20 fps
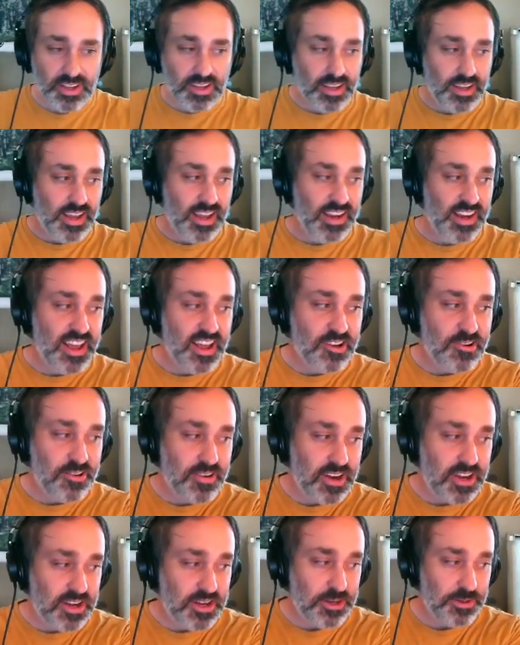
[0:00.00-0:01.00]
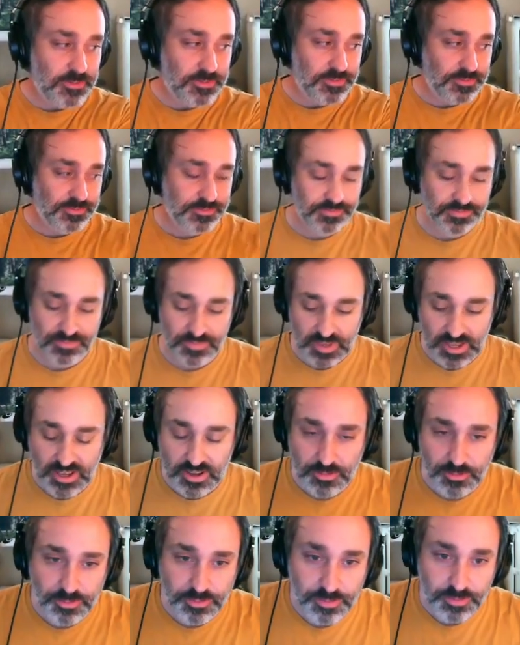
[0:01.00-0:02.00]
And now
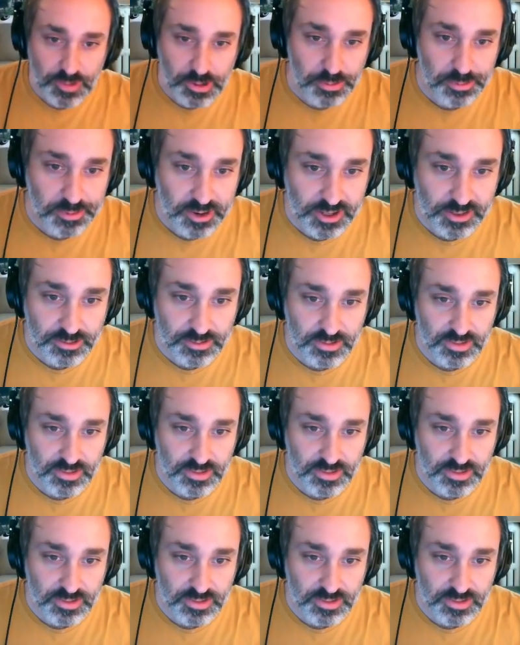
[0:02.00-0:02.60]
what we want to do